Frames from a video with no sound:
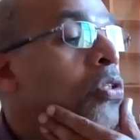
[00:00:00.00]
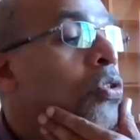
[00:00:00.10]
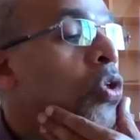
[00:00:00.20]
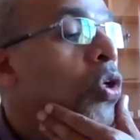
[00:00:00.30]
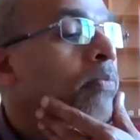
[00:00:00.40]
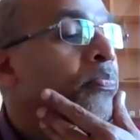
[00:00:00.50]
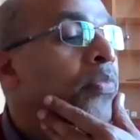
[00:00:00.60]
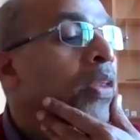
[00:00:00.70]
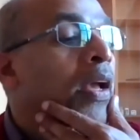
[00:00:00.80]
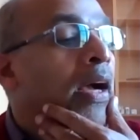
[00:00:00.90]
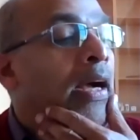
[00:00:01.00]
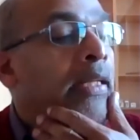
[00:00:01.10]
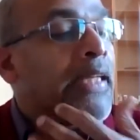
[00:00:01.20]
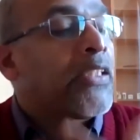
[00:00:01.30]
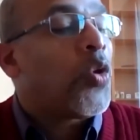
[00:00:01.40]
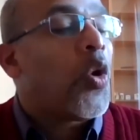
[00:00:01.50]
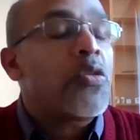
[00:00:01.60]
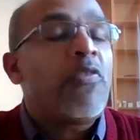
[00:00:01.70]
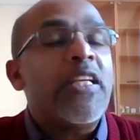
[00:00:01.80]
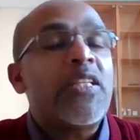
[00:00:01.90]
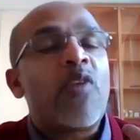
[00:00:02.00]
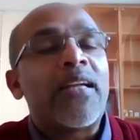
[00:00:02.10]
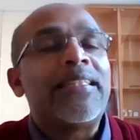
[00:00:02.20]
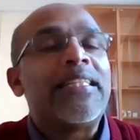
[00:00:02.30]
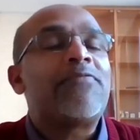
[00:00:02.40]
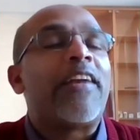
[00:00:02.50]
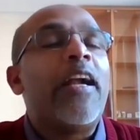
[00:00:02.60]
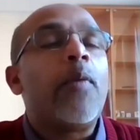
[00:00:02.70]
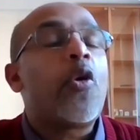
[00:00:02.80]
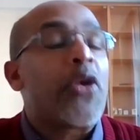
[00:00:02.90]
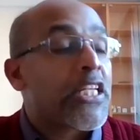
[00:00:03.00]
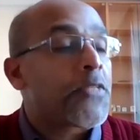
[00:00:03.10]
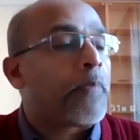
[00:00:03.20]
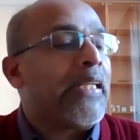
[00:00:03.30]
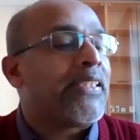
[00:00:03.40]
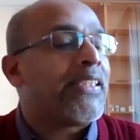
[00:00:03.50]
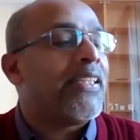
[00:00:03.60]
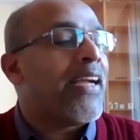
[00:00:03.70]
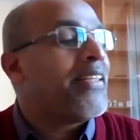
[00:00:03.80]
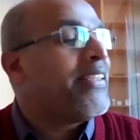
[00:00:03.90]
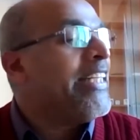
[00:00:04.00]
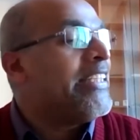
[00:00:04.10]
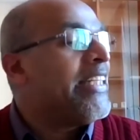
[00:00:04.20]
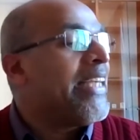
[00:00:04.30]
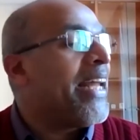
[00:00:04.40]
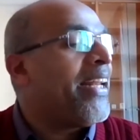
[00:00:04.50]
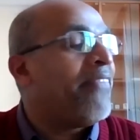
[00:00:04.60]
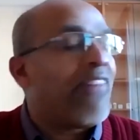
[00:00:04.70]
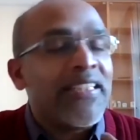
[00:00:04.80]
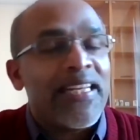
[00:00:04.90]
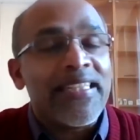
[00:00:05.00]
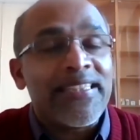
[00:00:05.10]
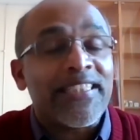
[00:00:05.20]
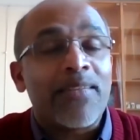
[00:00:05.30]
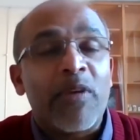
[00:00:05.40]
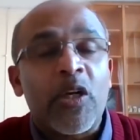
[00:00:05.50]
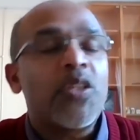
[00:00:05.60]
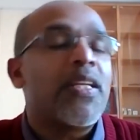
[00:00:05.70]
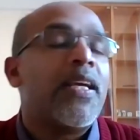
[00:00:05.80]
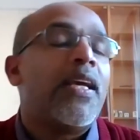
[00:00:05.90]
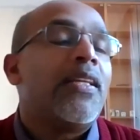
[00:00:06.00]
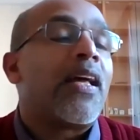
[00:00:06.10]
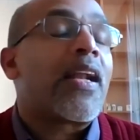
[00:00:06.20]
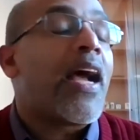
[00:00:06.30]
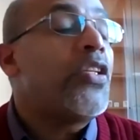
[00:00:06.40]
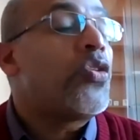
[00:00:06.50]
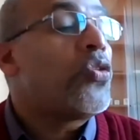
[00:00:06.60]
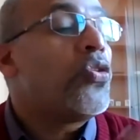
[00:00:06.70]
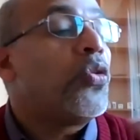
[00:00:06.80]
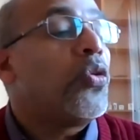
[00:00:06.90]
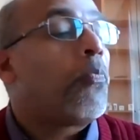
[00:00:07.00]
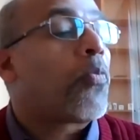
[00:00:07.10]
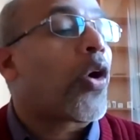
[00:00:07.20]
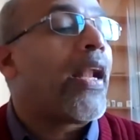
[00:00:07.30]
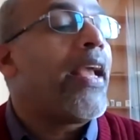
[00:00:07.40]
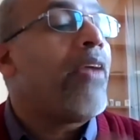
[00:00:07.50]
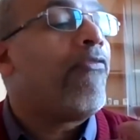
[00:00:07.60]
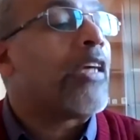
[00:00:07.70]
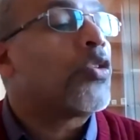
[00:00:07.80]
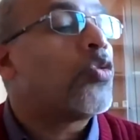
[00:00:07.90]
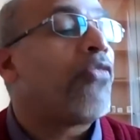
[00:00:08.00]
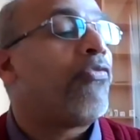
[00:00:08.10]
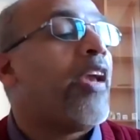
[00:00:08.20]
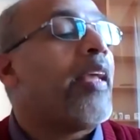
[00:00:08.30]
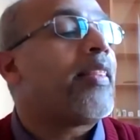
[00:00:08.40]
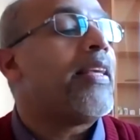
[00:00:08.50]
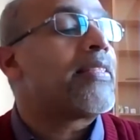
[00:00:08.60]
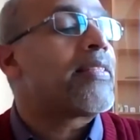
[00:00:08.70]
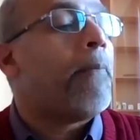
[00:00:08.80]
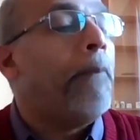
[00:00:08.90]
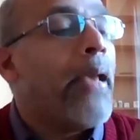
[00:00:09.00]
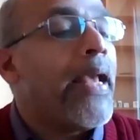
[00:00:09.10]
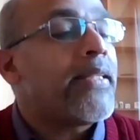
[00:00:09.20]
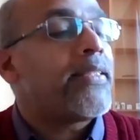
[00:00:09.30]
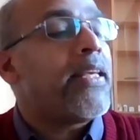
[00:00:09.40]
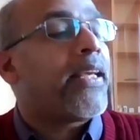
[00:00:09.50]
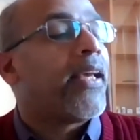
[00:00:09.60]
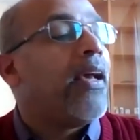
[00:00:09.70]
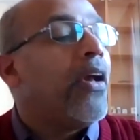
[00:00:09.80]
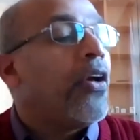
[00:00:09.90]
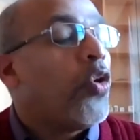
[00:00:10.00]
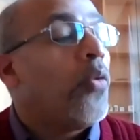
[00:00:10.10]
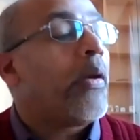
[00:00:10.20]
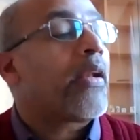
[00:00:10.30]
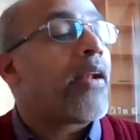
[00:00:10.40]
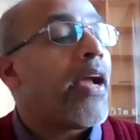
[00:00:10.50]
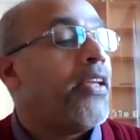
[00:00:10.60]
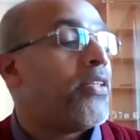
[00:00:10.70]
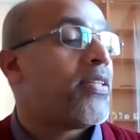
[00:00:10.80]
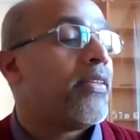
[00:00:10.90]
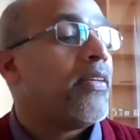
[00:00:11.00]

Also, uh, church always want this freedom of expression, teaching, and evangelization because the right to proclaim one's own faith is the basic human right.